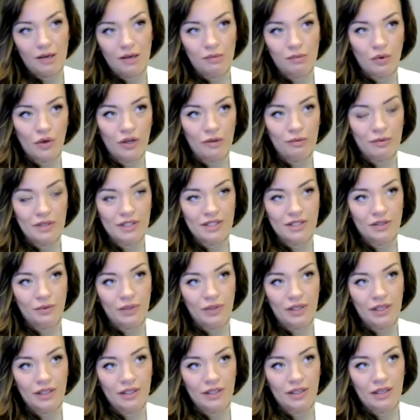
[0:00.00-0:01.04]
appointments a
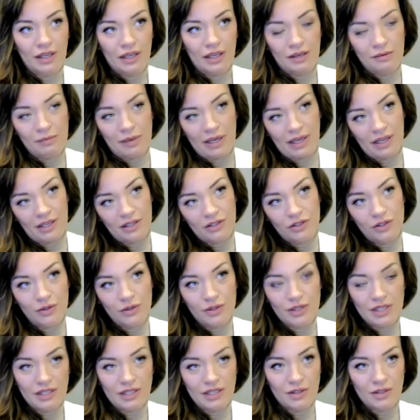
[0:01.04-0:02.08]
week and making 2
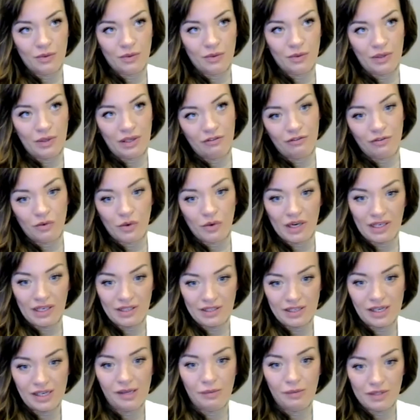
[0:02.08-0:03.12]
sales a week, 4 at a
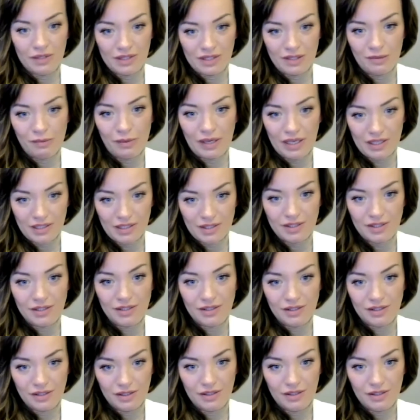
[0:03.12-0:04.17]
time is the best.